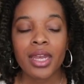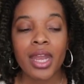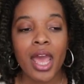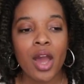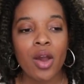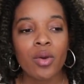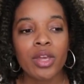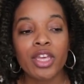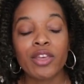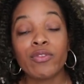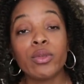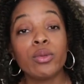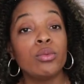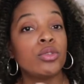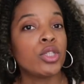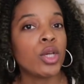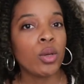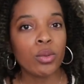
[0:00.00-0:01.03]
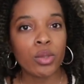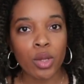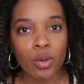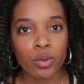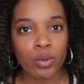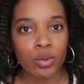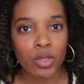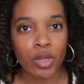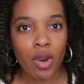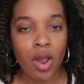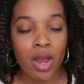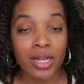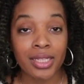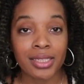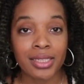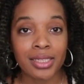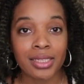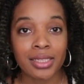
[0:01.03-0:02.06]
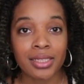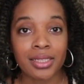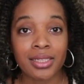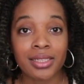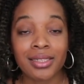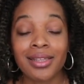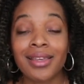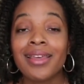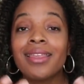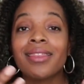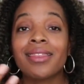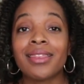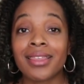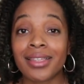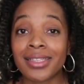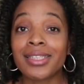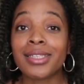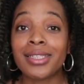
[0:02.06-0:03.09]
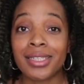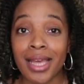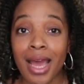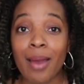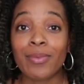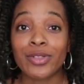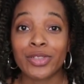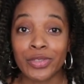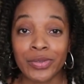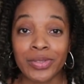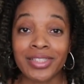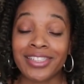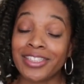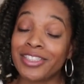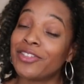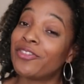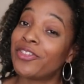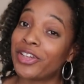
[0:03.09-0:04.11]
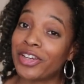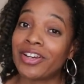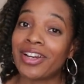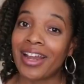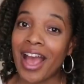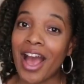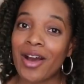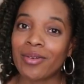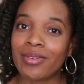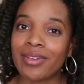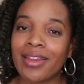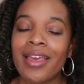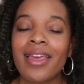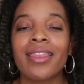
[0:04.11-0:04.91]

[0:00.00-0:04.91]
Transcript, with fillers: Now, if you don't know who your audience is, this is the opportunity to figure it out.